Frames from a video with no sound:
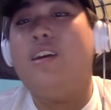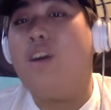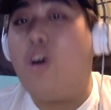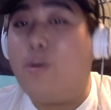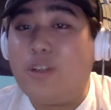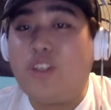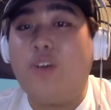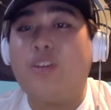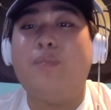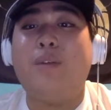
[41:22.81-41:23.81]
Almost
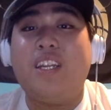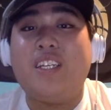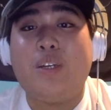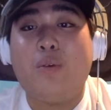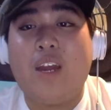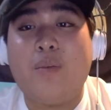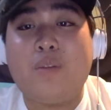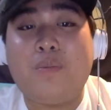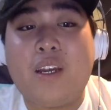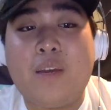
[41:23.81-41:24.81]
choked it, but they still were able to
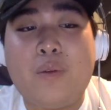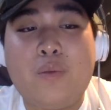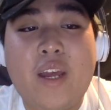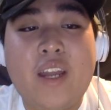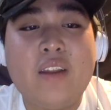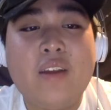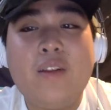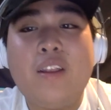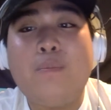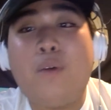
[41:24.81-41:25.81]
pick up the win.
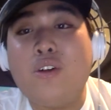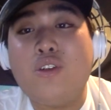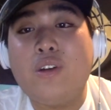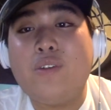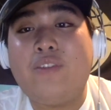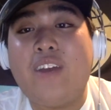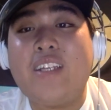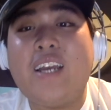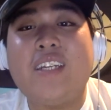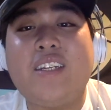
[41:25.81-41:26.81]
Paul George was
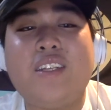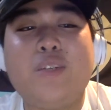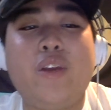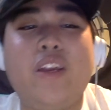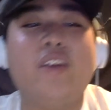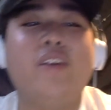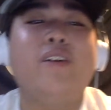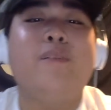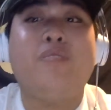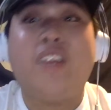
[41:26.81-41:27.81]
fantastic this week,
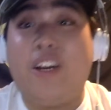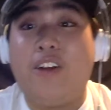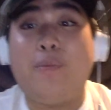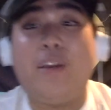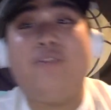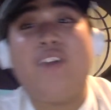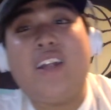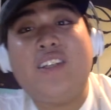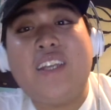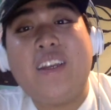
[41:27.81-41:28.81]
carrying me in
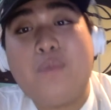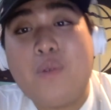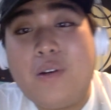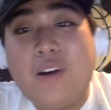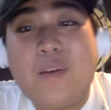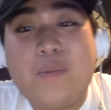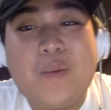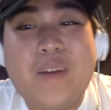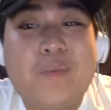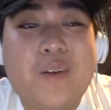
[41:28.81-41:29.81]
fantasy, to
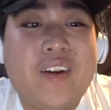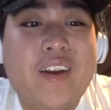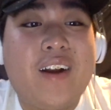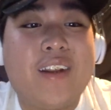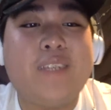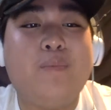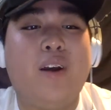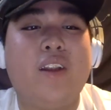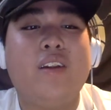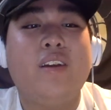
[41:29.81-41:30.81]
be completely honest.
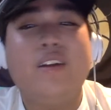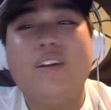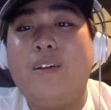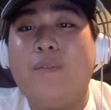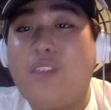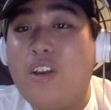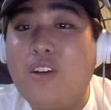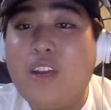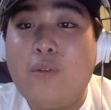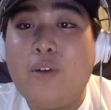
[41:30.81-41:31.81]
But they're
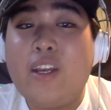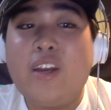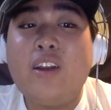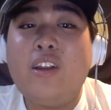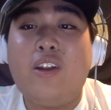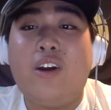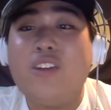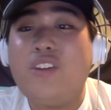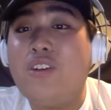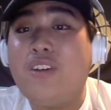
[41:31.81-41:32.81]
looking really good.
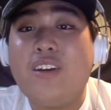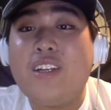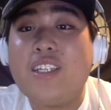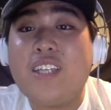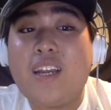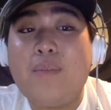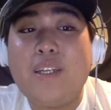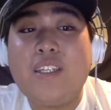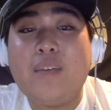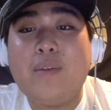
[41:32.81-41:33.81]
Honestly, they're looking like the second
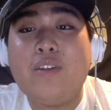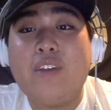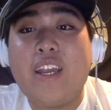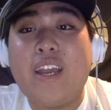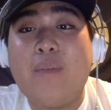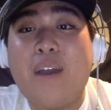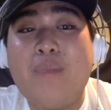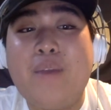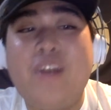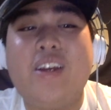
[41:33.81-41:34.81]
best team in the league, in my
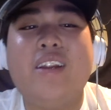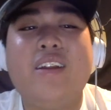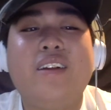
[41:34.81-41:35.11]
opinion.